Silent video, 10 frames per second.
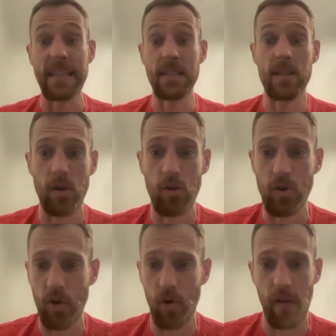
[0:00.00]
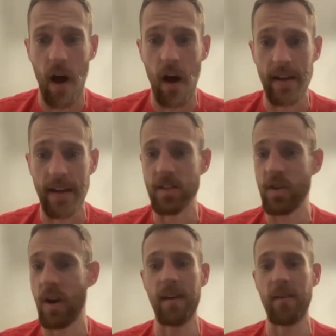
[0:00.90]
institutional knowledge
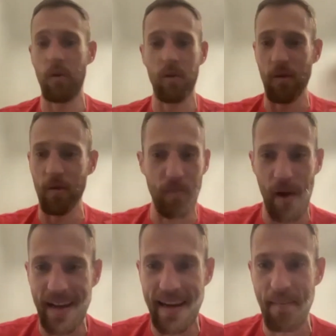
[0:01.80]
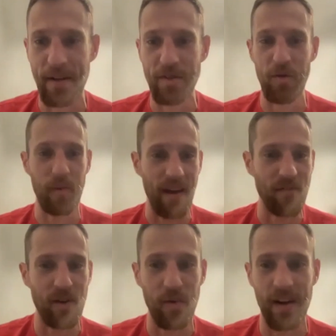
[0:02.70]
or brain damage or
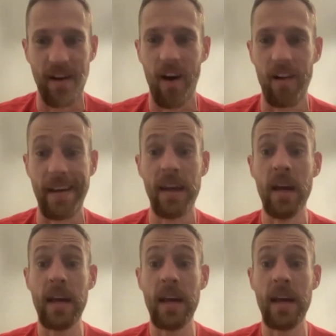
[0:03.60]
whatever you want to call it